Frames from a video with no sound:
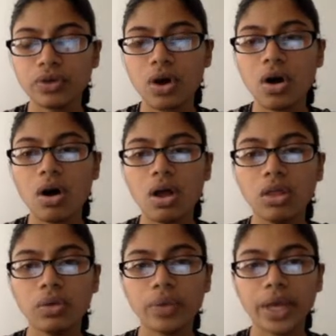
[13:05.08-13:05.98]
all the
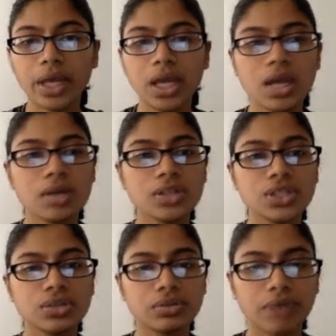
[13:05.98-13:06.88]
way to
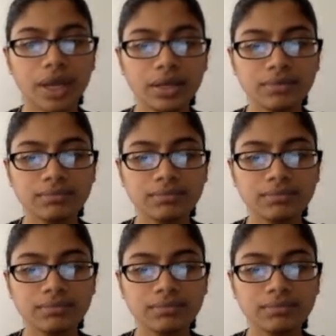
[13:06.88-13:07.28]
the right,